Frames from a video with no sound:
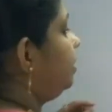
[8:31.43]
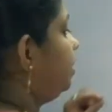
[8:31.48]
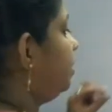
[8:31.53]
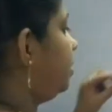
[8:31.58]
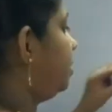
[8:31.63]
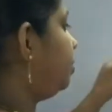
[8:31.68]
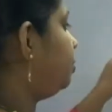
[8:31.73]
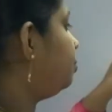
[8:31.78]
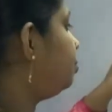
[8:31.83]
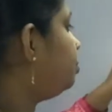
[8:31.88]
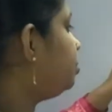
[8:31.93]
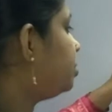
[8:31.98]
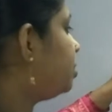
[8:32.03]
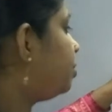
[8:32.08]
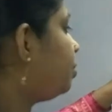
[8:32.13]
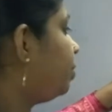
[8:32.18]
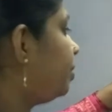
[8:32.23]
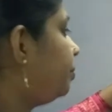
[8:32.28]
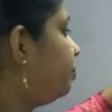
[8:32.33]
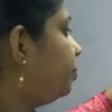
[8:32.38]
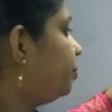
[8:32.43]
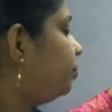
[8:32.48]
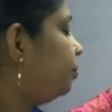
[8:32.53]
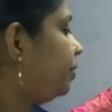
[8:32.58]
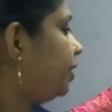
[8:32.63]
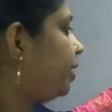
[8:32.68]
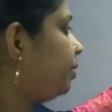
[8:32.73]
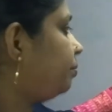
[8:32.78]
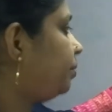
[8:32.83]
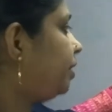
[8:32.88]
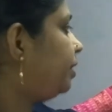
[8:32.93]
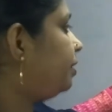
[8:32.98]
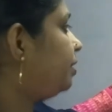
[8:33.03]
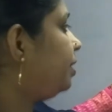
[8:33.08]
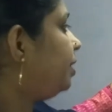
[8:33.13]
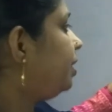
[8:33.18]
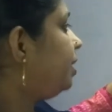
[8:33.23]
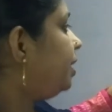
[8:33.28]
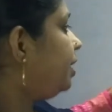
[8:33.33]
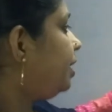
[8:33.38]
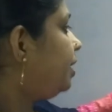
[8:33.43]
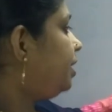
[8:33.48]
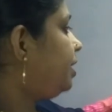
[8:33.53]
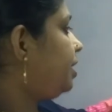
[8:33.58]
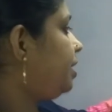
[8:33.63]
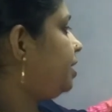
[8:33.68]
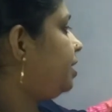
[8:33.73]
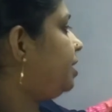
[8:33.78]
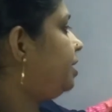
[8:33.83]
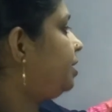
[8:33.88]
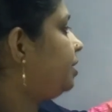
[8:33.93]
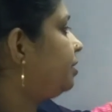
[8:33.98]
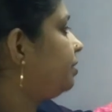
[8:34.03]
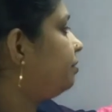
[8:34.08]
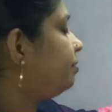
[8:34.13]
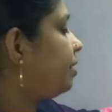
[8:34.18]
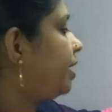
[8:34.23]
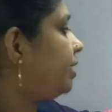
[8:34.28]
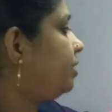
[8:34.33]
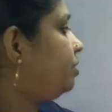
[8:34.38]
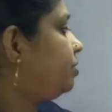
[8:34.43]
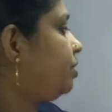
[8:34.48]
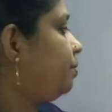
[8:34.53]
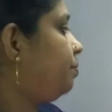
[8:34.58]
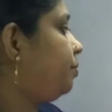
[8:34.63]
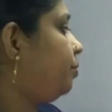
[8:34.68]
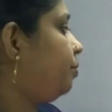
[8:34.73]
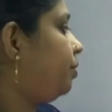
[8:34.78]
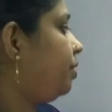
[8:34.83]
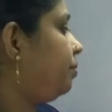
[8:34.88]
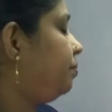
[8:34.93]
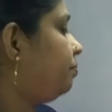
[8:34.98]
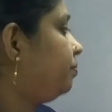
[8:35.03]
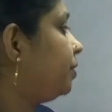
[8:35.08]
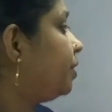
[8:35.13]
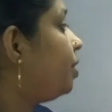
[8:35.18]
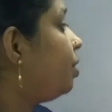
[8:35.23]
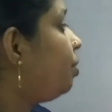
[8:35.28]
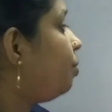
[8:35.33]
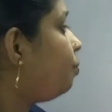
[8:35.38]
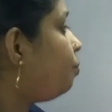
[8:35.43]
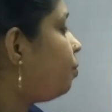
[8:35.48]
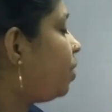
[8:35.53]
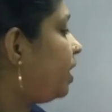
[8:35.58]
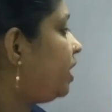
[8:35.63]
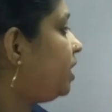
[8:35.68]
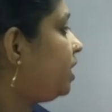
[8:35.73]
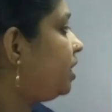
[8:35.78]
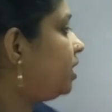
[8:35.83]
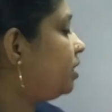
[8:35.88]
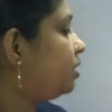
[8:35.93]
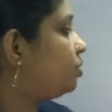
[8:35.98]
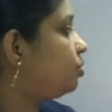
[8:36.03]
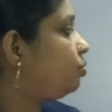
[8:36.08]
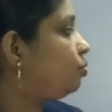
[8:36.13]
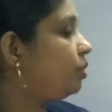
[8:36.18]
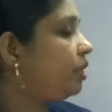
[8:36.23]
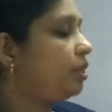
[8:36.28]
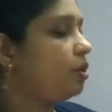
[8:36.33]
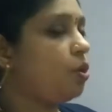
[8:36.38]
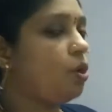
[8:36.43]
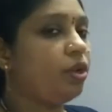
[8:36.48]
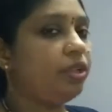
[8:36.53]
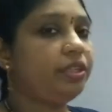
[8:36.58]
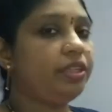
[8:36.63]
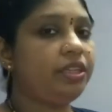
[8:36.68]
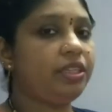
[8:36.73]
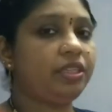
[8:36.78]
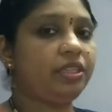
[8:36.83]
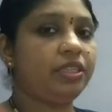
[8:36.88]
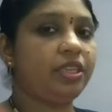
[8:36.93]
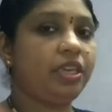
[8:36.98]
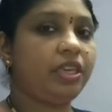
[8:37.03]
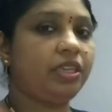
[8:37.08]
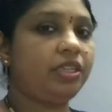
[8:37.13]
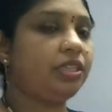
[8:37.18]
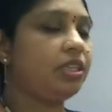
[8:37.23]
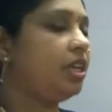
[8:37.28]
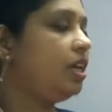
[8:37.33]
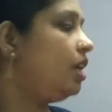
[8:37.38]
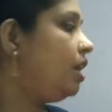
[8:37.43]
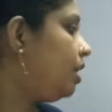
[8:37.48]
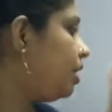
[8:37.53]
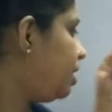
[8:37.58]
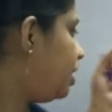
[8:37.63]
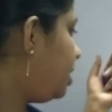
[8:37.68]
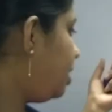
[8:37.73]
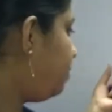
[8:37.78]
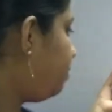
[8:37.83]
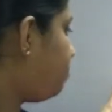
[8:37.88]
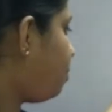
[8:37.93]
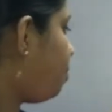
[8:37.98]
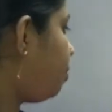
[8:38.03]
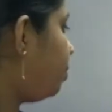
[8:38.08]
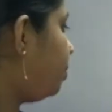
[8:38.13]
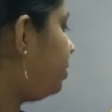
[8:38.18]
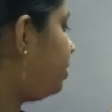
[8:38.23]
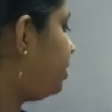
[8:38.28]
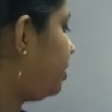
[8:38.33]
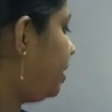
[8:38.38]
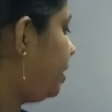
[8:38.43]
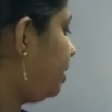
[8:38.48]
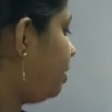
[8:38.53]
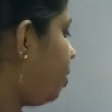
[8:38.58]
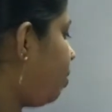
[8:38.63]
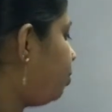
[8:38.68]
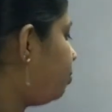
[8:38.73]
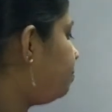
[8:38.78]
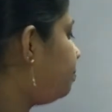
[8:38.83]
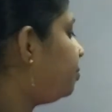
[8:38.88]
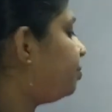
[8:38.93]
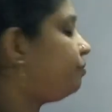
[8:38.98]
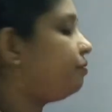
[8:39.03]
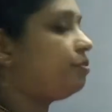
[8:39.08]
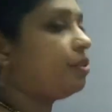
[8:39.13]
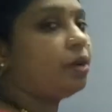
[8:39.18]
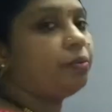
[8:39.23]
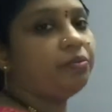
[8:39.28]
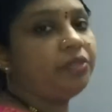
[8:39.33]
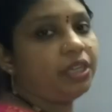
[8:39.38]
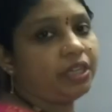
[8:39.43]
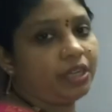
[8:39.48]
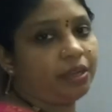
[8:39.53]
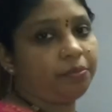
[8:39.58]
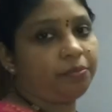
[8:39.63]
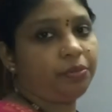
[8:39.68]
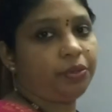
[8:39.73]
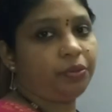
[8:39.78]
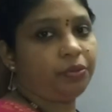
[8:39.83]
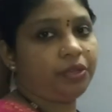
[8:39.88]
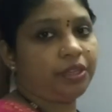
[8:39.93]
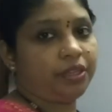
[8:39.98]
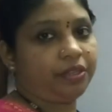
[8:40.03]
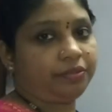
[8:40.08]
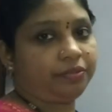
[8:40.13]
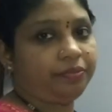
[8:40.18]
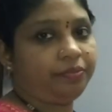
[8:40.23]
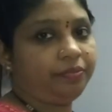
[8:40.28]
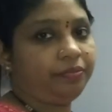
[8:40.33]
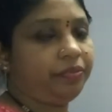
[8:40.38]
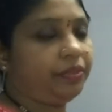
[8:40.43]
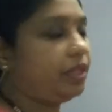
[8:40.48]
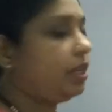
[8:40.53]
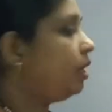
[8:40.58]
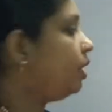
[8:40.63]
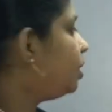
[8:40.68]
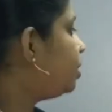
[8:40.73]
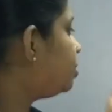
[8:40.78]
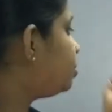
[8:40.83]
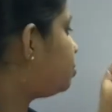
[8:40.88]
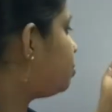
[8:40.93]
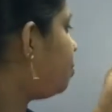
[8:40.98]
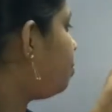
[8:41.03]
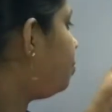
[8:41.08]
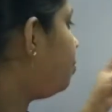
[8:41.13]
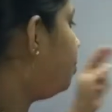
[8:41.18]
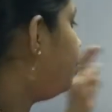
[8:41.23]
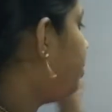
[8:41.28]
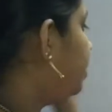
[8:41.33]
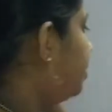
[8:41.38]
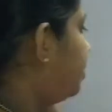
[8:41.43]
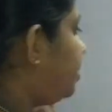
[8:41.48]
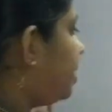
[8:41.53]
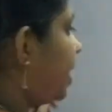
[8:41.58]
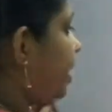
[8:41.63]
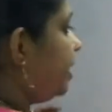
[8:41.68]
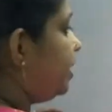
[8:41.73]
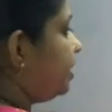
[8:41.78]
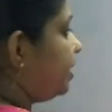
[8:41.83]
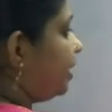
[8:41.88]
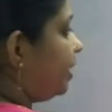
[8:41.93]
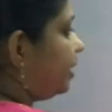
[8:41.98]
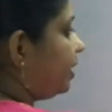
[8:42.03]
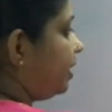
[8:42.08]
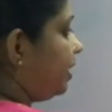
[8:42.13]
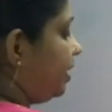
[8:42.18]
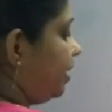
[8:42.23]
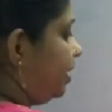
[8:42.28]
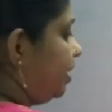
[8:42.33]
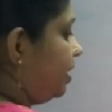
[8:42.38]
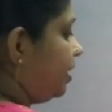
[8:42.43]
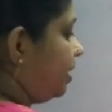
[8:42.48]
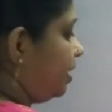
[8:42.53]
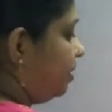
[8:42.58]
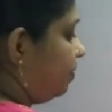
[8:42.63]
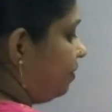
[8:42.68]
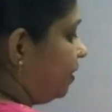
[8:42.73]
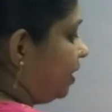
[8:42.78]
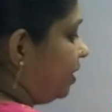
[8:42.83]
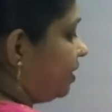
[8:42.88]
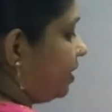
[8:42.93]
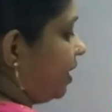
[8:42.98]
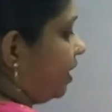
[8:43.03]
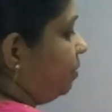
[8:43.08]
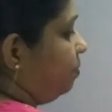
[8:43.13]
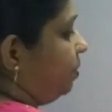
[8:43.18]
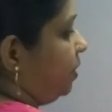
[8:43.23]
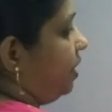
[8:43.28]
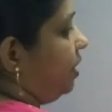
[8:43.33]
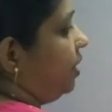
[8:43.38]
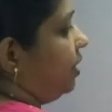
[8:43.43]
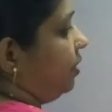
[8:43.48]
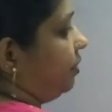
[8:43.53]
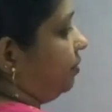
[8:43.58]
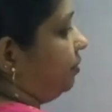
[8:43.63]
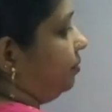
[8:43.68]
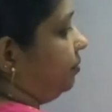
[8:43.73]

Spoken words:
A user or a programmer, he writes a program. Why he is doing all these things? He wants an output from the computer. So directly he will type here.